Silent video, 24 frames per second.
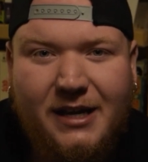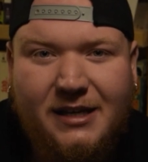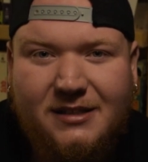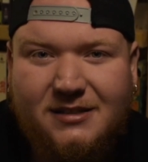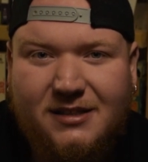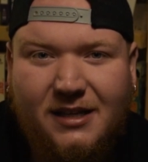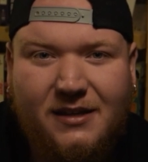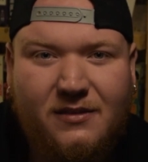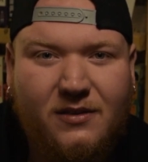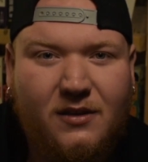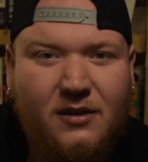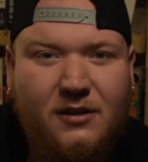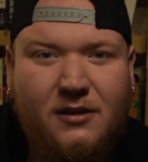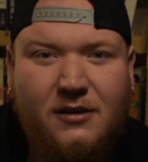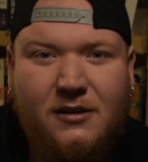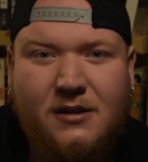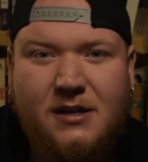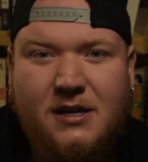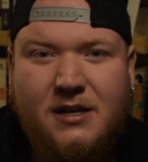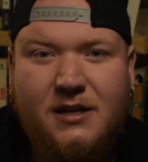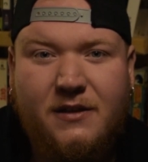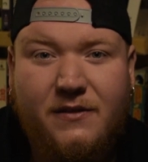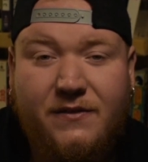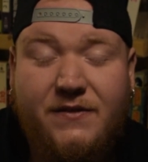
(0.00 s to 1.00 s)
He's like the
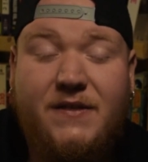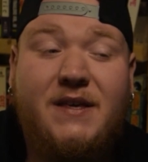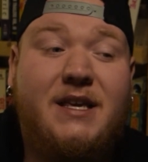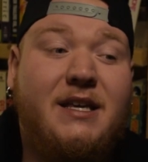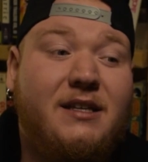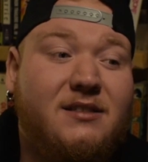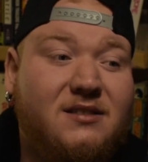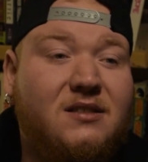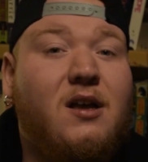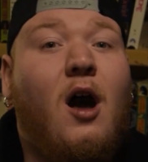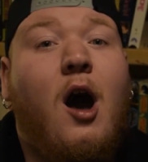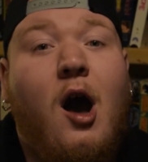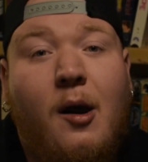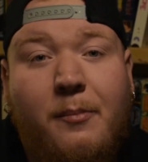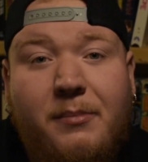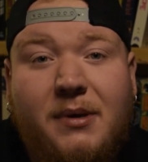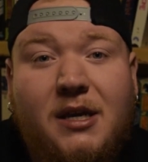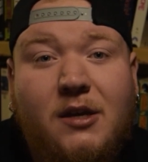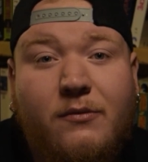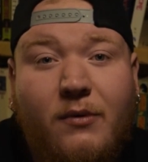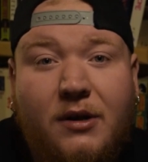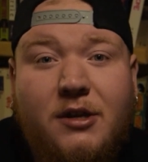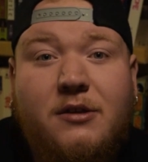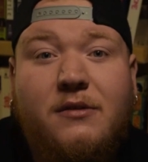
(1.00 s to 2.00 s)
the
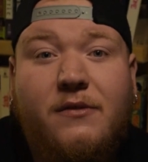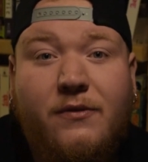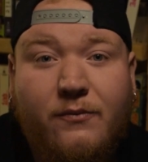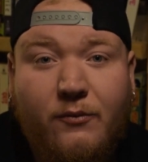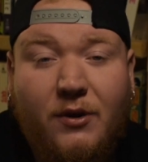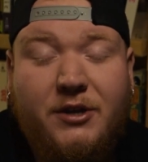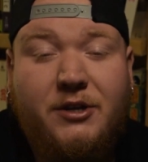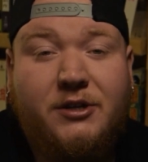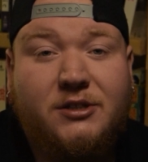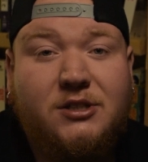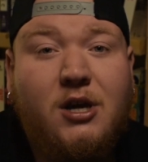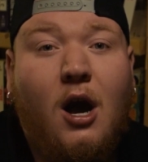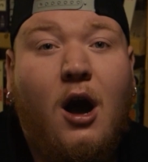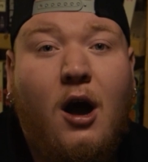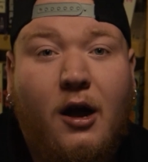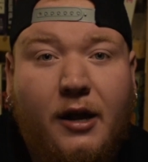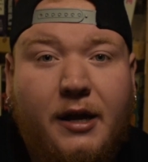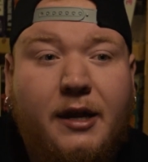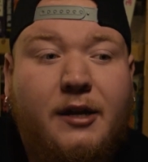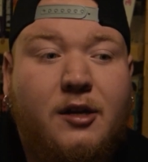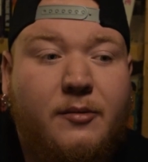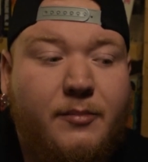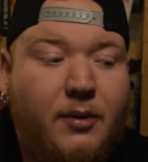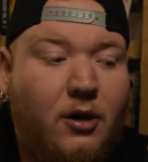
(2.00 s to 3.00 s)
zombie when you when you're
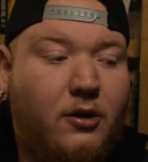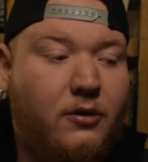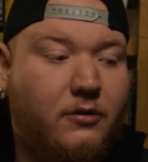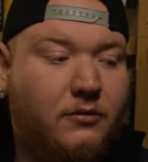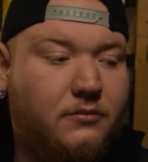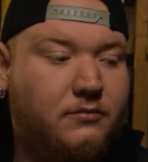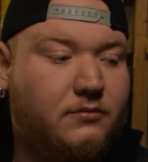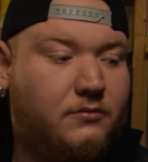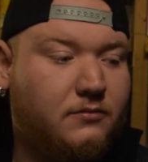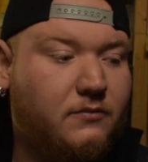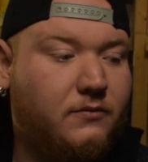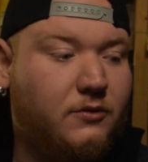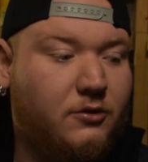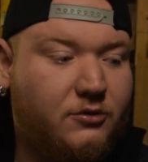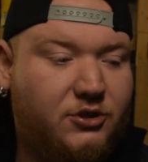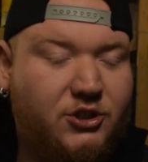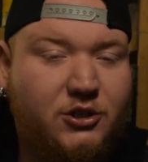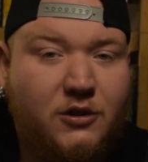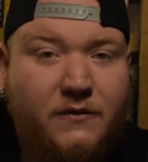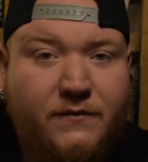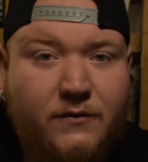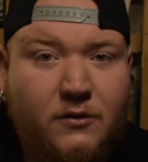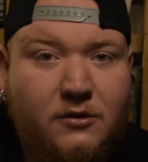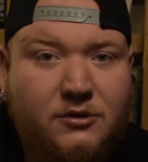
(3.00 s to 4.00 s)
talking about
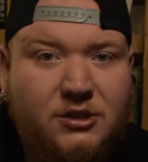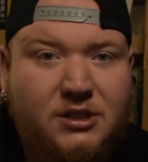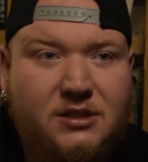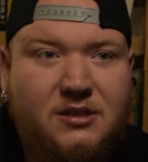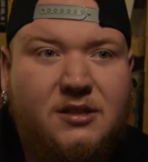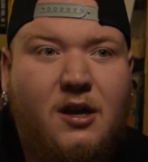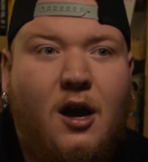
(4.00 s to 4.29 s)
Lucio Fulci